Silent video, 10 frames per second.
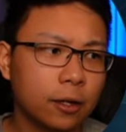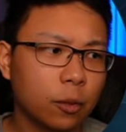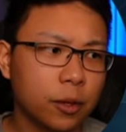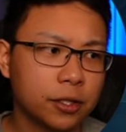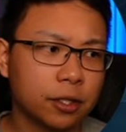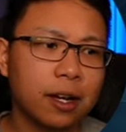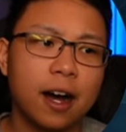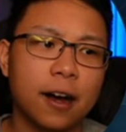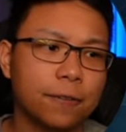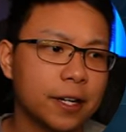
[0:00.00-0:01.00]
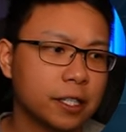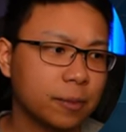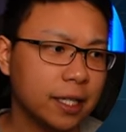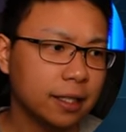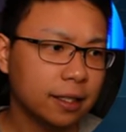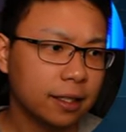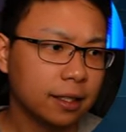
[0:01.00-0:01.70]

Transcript: What's the... Ah, oh, fuck. Speed.